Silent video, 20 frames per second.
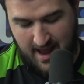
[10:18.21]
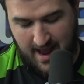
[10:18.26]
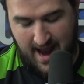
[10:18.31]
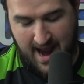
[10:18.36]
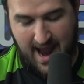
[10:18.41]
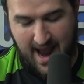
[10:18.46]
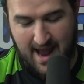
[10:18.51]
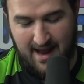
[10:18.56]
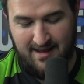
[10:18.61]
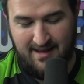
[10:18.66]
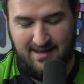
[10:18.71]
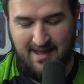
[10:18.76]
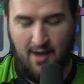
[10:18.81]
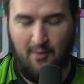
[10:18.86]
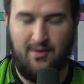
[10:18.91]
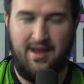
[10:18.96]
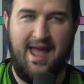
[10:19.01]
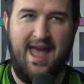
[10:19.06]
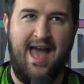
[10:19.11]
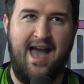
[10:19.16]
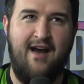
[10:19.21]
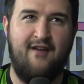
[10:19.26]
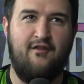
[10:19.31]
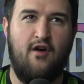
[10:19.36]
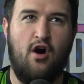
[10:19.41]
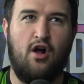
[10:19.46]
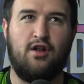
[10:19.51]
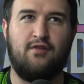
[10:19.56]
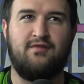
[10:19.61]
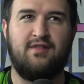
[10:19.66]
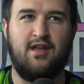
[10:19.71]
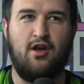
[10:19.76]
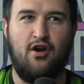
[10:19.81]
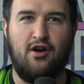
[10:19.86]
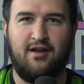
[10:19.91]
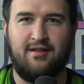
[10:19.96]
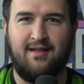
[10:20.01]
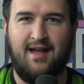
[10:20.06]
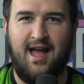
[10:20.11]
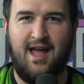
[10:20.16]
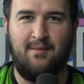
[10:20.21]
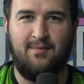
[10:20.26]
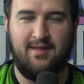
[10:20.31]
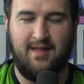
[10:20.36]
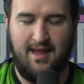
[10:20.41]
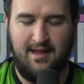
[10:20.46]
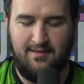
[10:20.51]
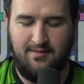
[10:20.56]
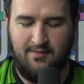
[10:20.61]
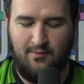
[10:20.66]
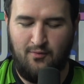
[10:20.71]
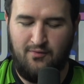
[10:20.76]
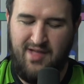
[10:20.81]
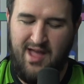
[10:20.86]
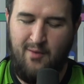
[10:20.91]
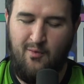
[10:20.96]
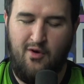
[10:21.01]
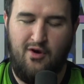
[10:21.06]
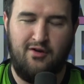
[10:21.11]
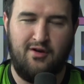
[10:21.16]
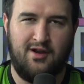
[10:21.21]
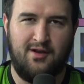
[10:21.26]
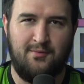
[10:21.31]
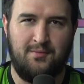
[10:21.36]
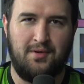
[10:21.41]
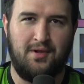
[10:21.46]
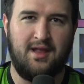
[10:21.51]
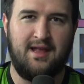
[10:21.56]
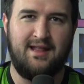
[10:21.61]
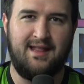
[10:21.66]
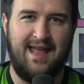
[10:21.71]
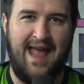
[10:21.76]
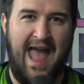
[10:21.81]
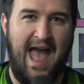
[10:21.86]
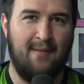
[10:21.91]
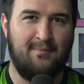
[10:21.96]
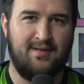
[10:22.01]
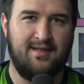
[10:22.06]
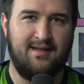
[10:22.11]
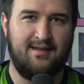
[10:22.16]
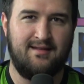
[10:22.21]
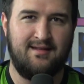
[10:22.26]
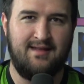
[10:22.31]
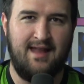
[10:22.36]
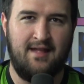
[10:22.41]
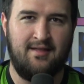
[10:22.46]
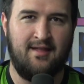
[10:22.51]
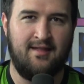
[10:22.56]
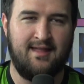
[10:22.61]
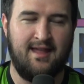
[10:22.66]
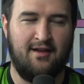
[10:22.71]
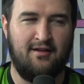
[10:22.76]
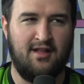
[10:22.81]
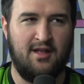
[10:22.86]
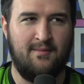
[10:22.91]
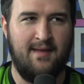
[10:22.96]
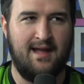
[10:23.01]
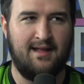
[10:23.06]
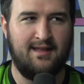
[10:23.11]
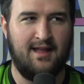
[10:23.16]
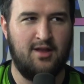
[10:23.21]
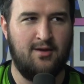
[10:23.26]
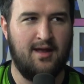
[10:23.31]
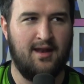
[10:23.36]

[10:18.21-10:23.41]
And that we have all of the archetypes, and they weren't completely absent necessarily back then.